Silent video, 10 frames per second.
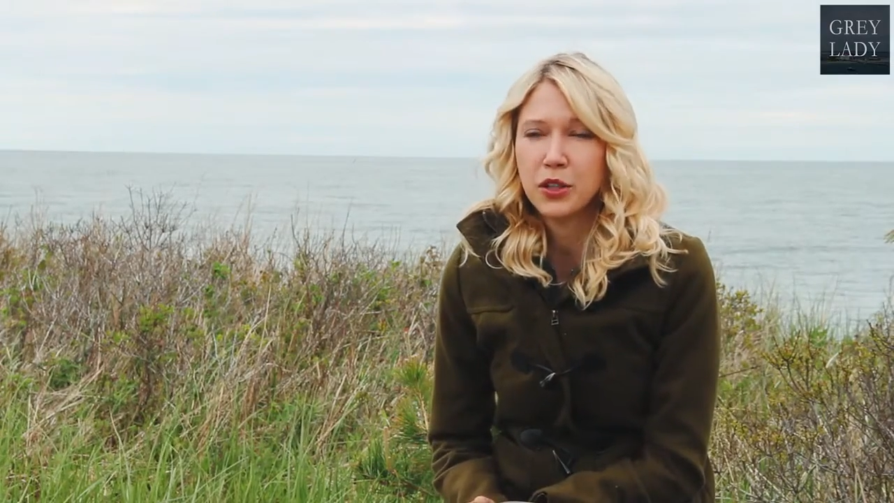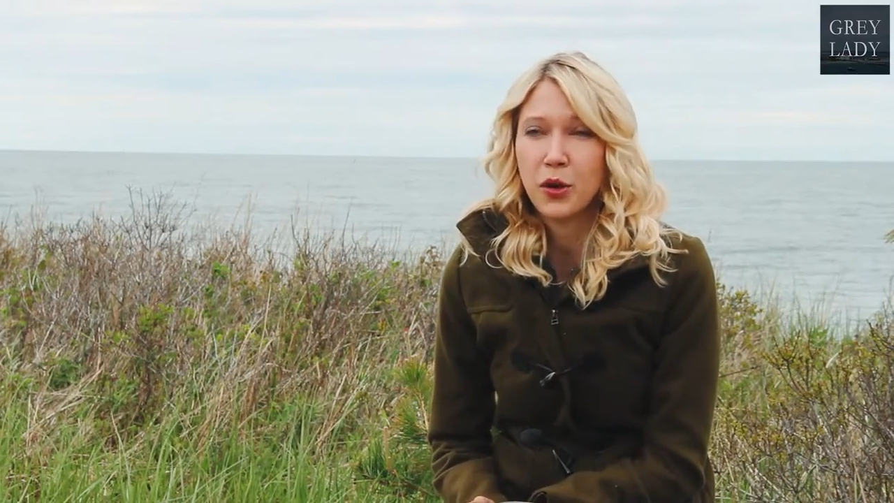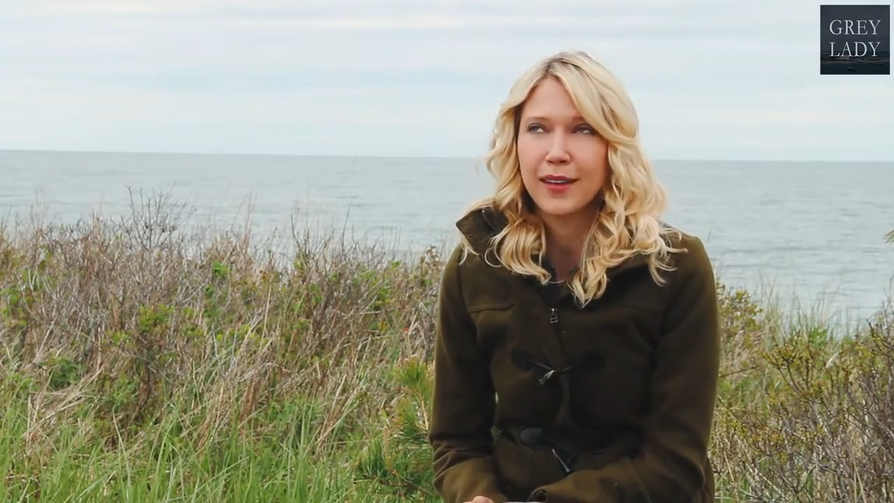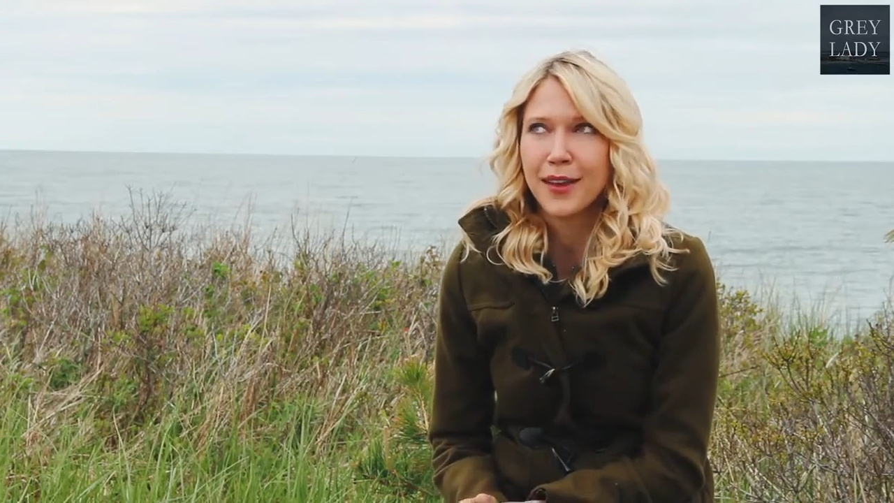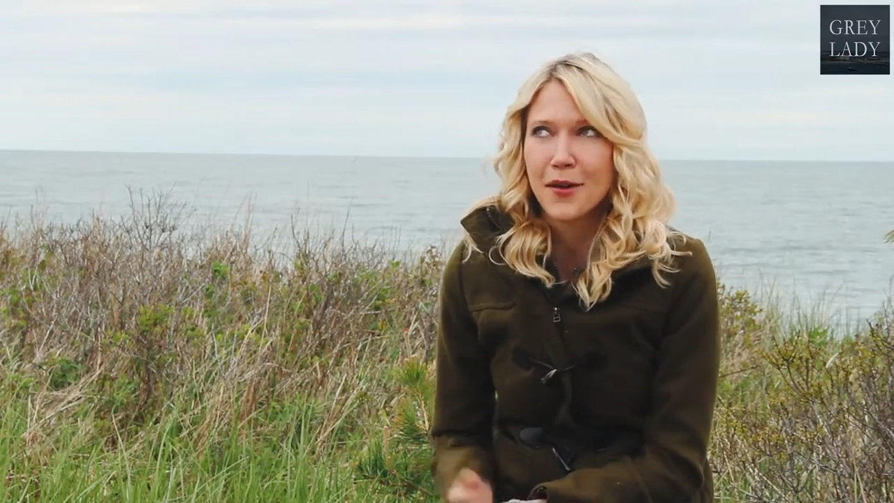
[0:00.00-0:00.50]
You
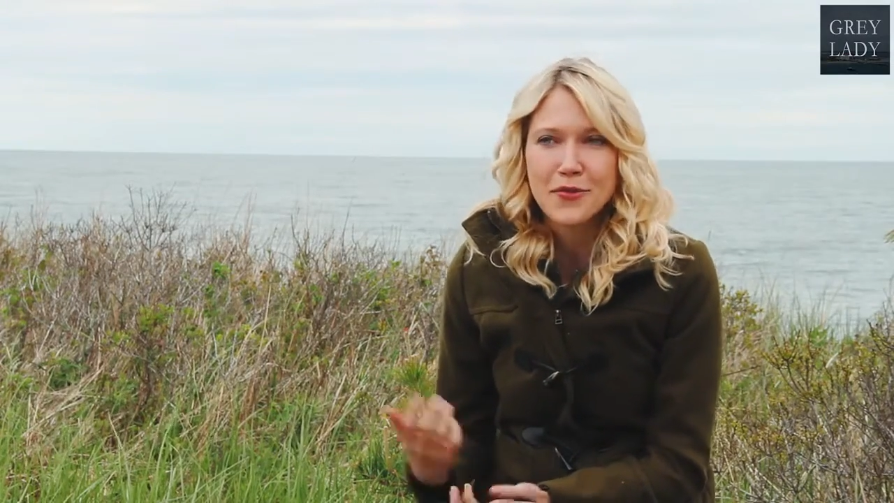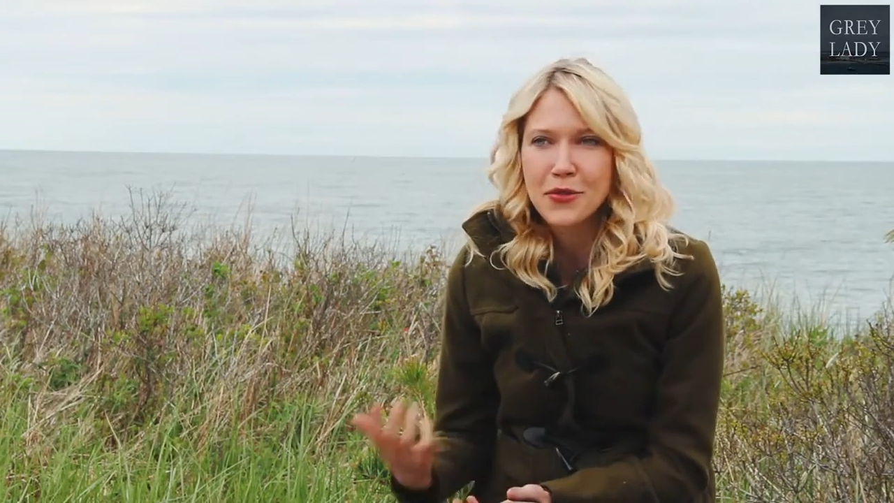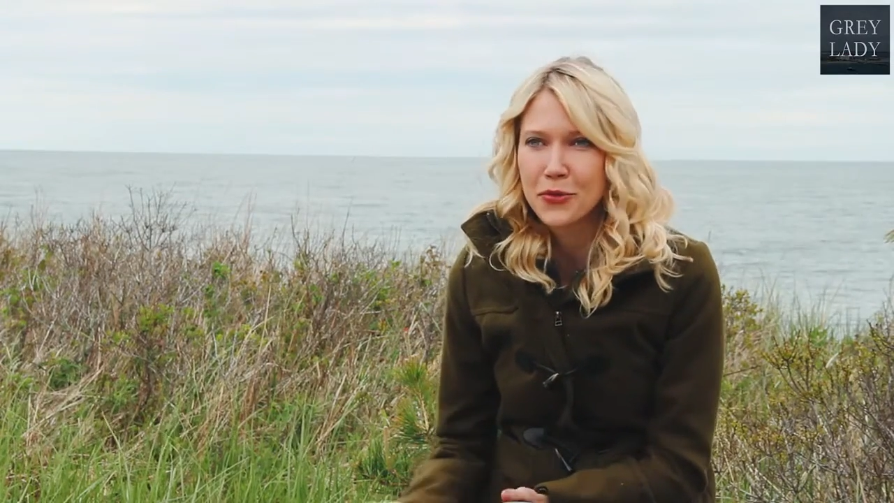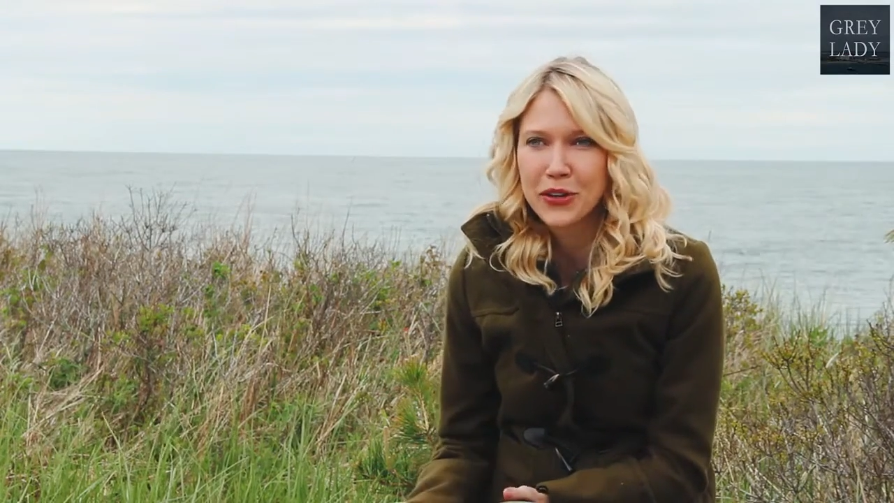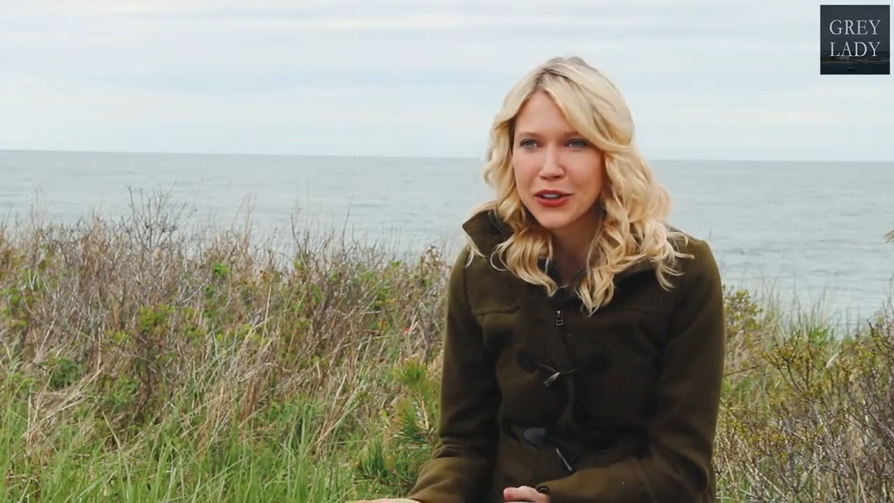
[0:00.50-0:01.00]
know, I love
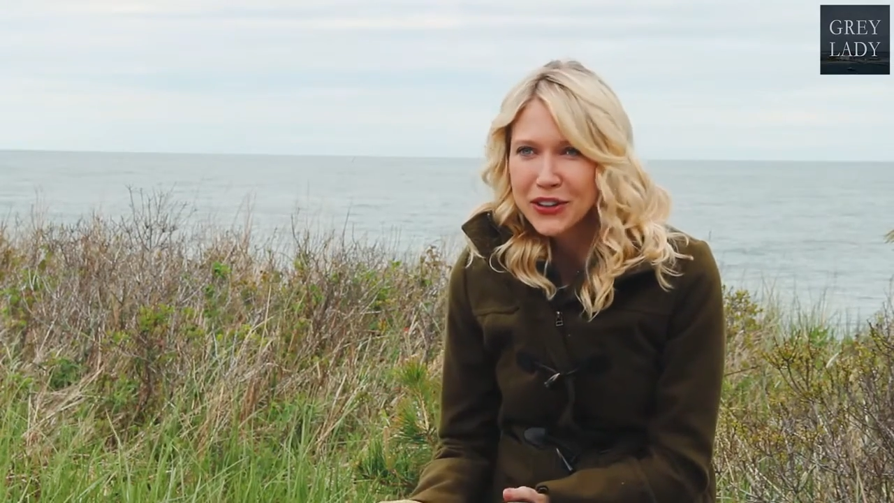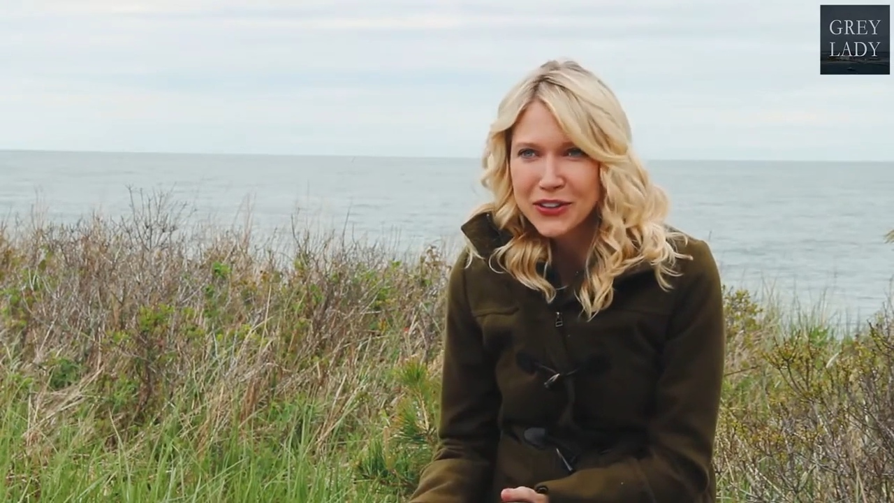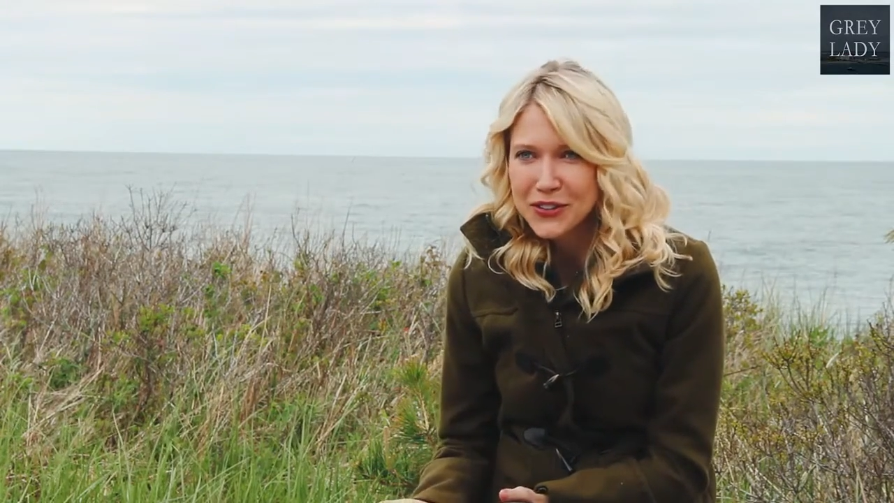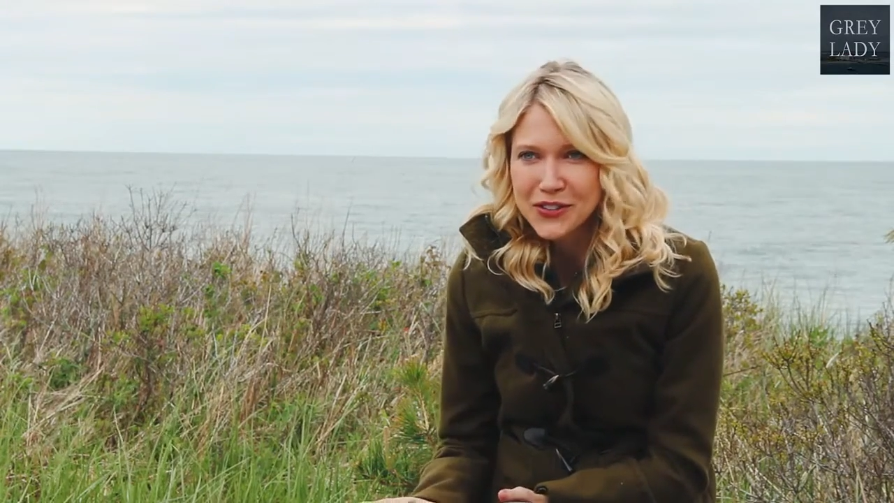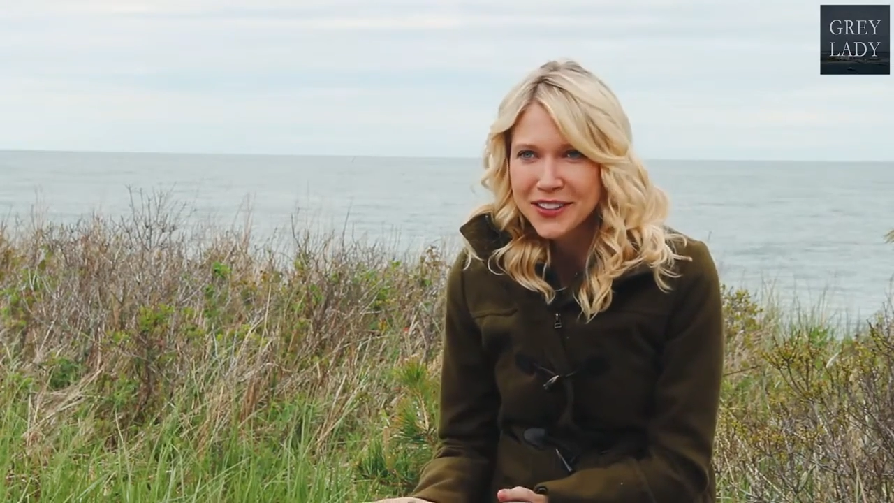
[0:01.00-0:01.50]

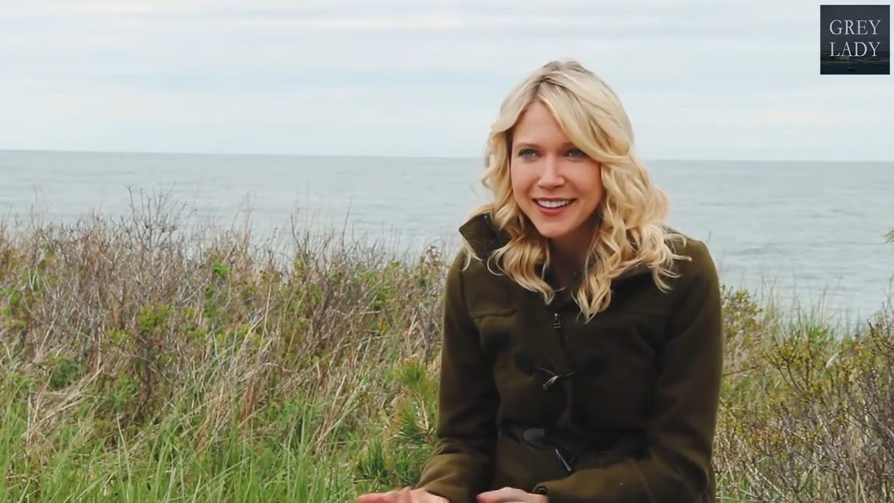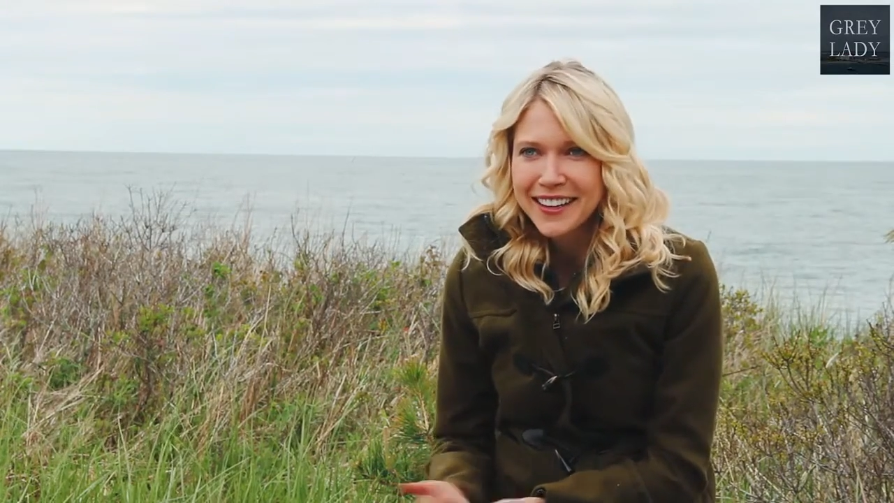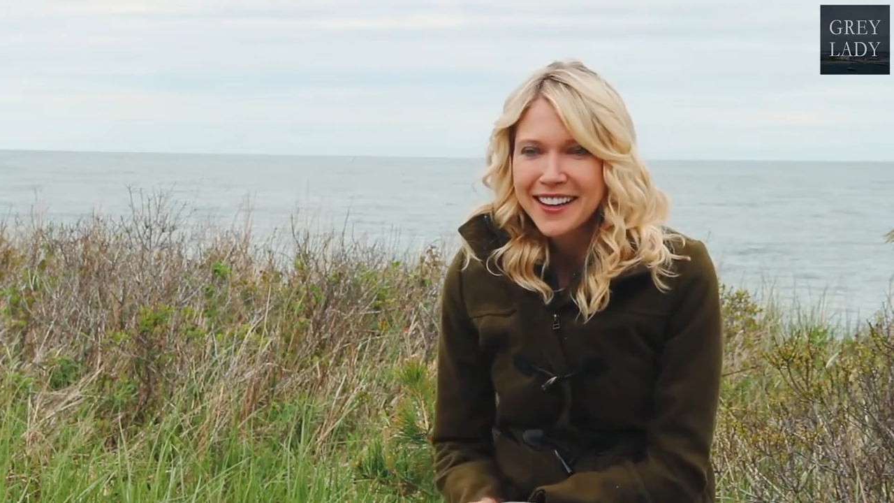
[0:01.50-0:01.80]
thrillers.